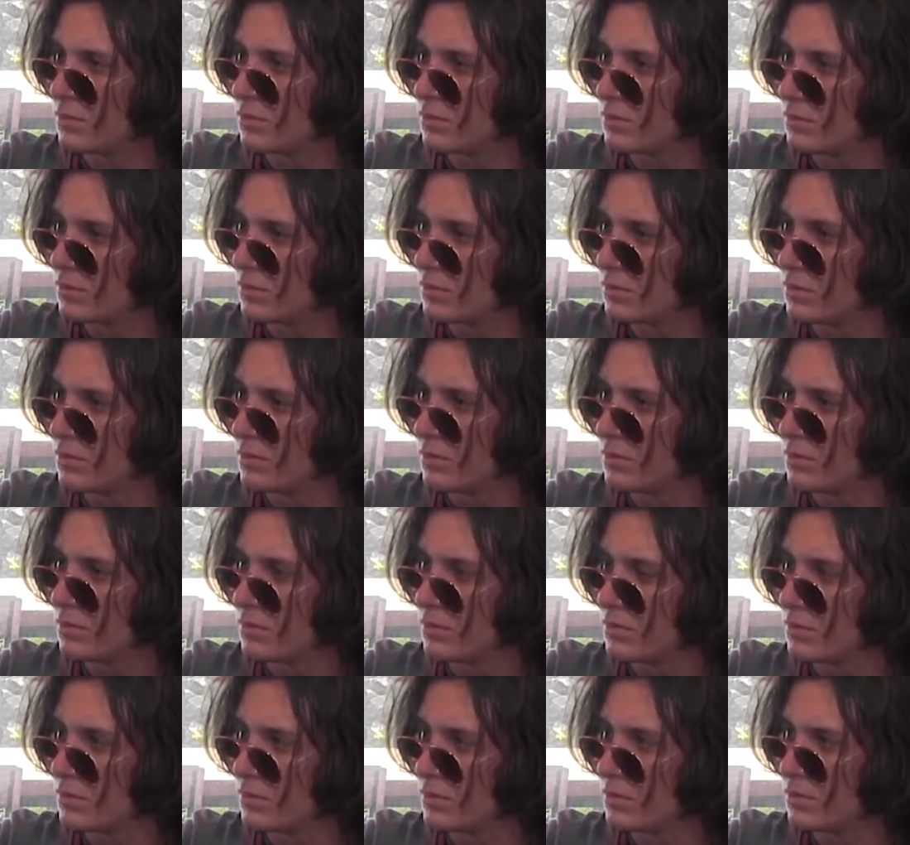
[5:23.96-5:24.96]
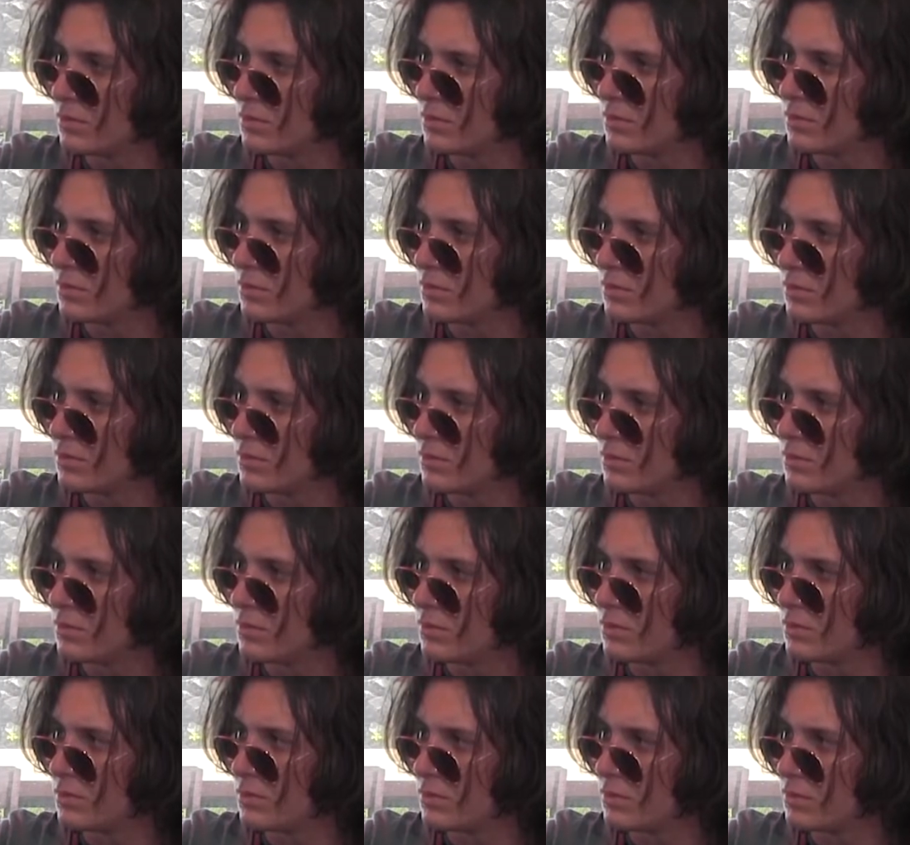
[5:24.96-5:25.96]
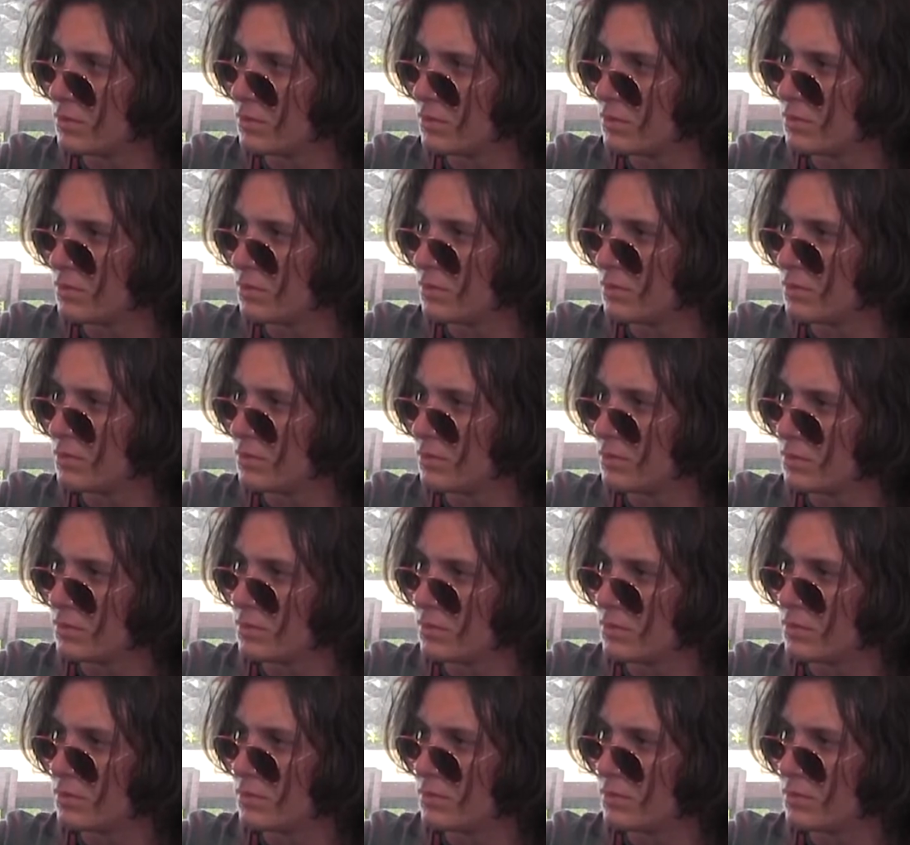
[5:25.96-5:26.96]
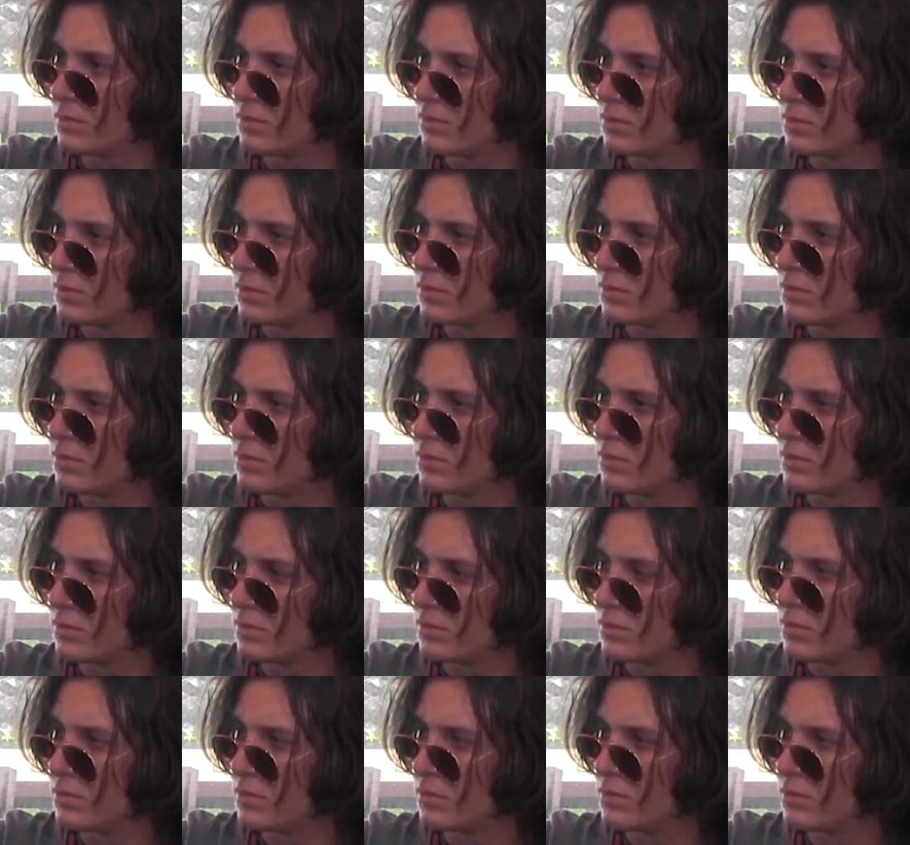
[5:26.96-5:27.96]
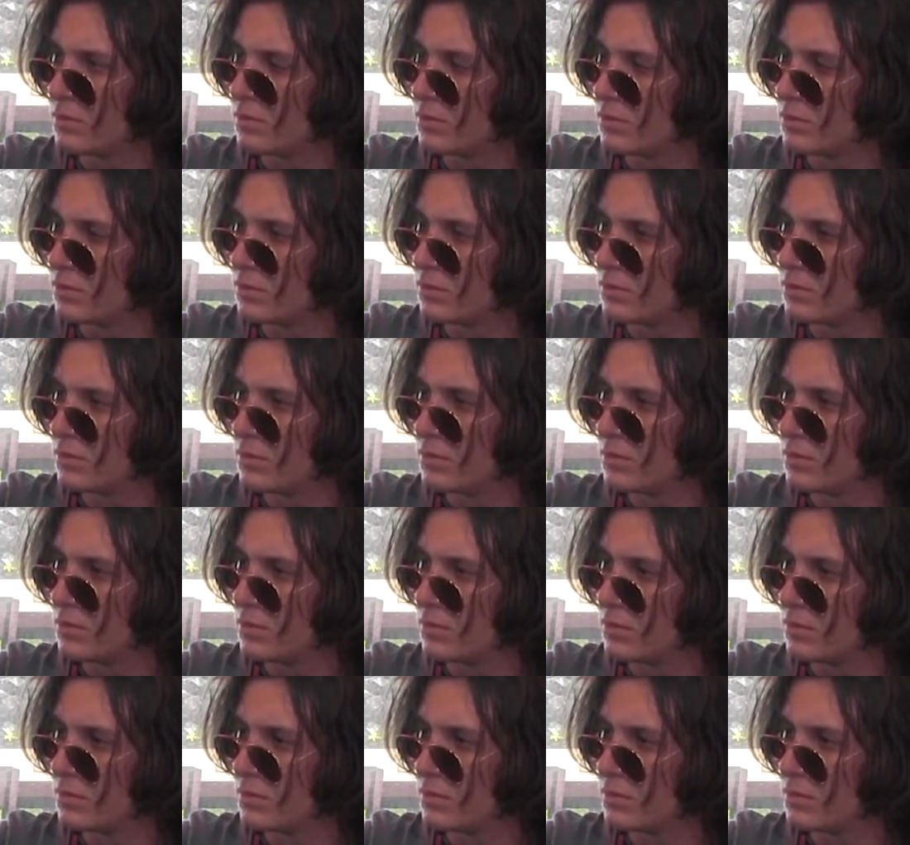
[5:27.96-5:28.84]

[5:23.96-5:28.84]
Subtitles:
No words are spoken by the person on screen.